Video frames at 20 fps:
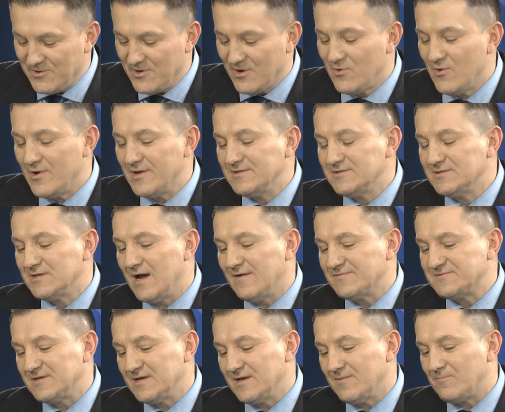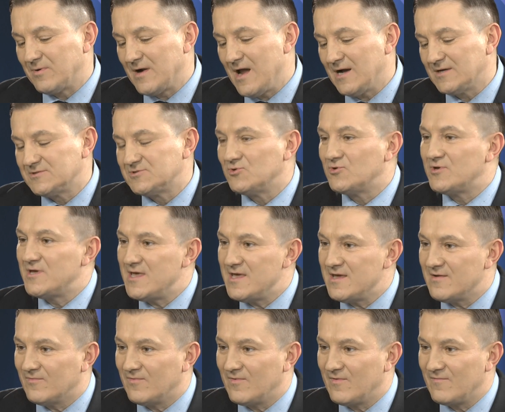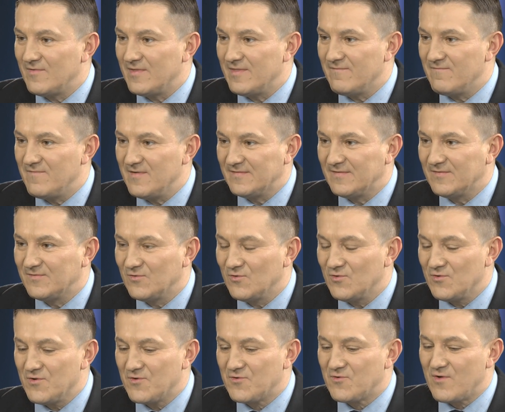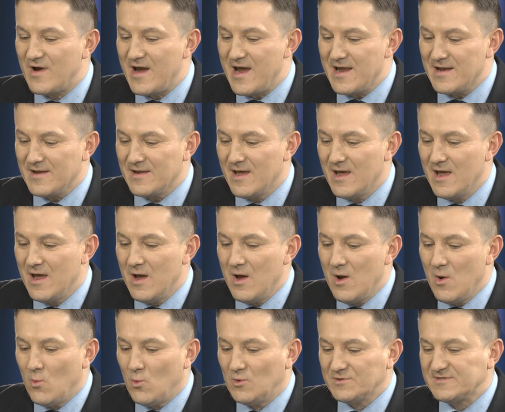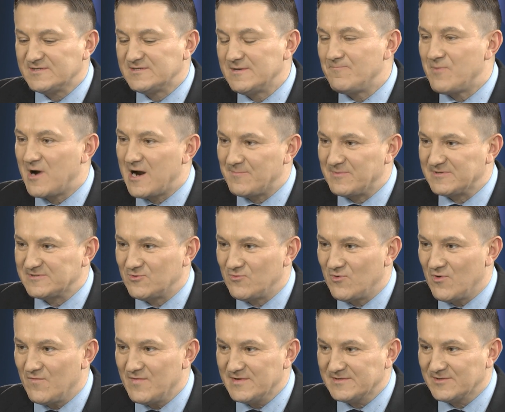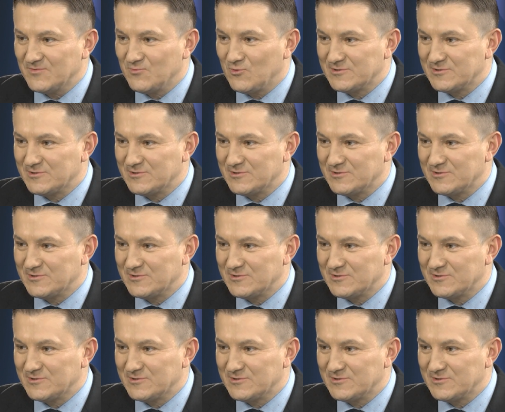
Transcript: You're going after Prague to Kiev with a visit to yes, Ukraine. Mm -hmm. What is the purpose of your visit?